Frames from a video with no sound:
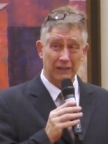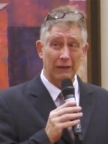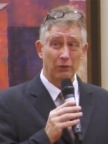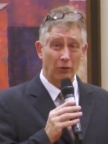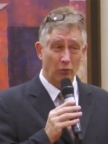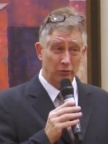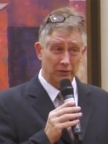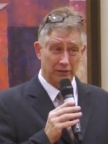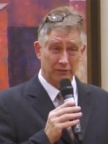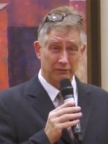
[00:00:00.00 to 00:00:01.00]
They were
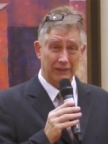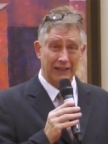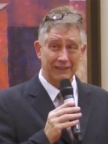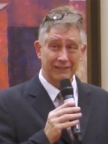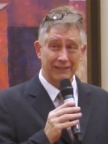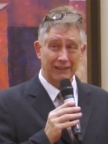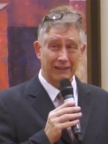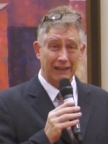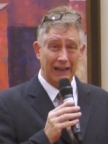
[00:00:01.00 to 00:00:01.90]
older. That is